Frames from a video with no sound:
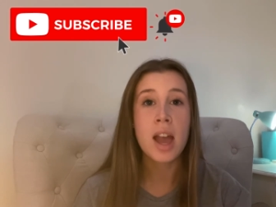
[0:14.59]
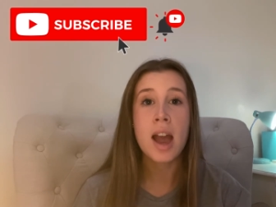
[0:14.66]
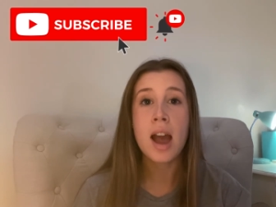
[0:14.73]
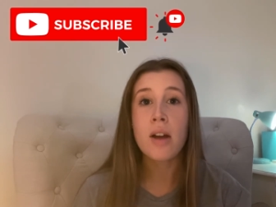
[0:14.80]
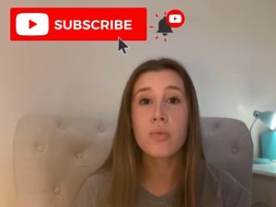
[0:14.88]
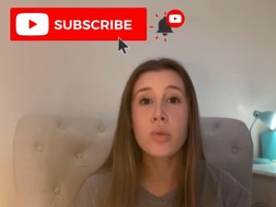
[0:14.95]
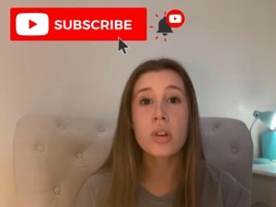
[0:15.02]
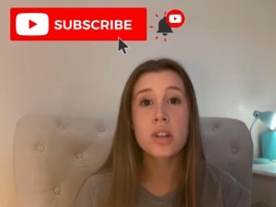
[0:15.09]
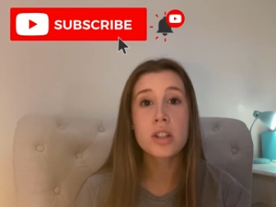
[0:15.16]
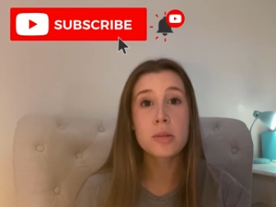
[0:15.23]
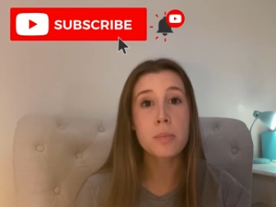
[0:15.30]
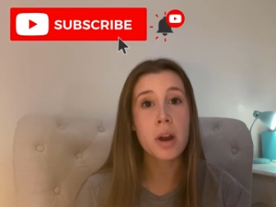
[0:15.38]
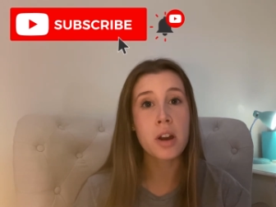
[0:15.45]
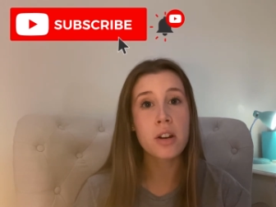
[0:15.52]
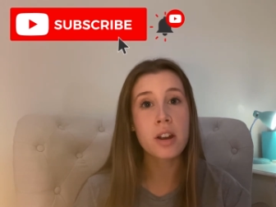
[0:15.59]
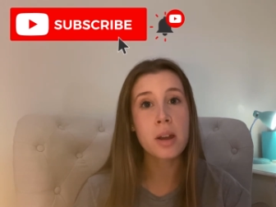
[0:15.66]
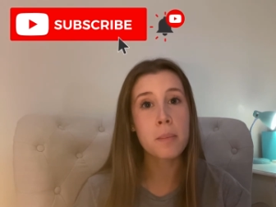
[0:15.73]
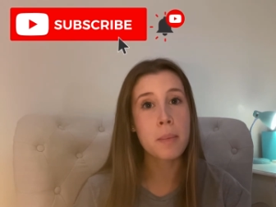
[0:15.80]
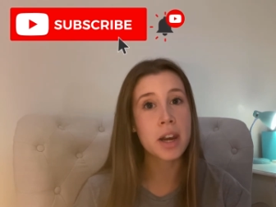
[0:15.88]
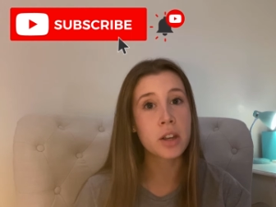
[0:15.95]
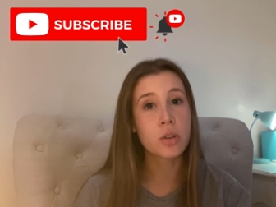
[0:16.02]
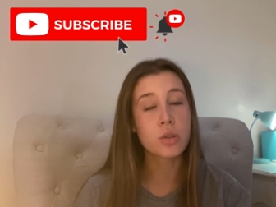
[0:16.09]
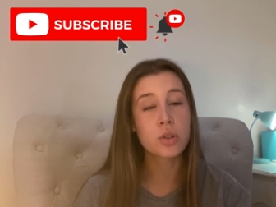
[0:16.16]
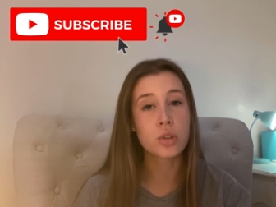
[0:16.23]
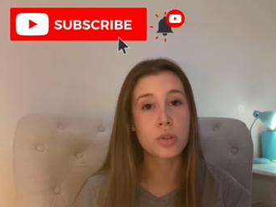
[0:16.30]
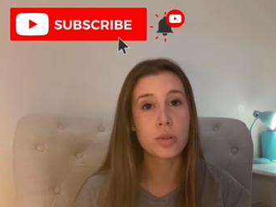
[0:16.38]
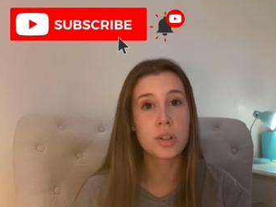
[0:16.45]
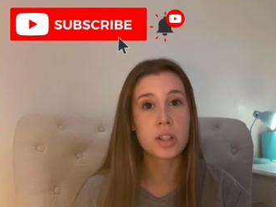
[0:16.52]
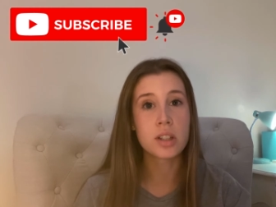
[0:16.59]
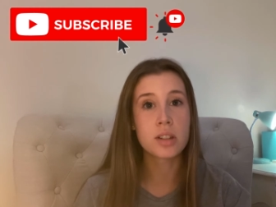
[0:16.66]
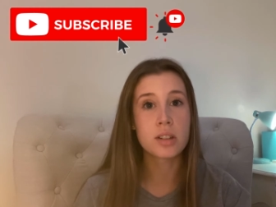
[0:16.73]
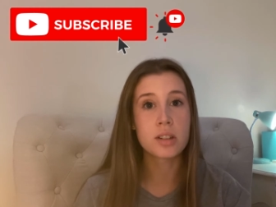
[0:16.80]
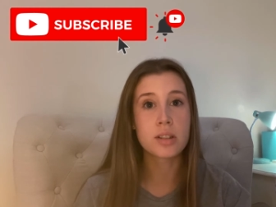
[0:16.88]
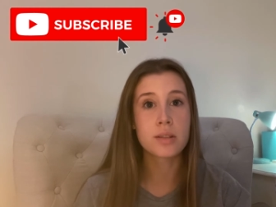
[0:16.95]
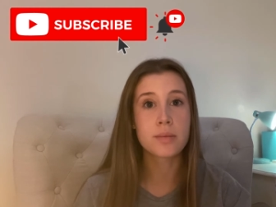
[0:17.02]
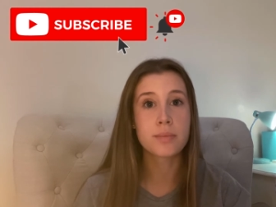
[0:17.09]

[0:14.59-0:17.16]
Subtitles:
and for aspiring medical students.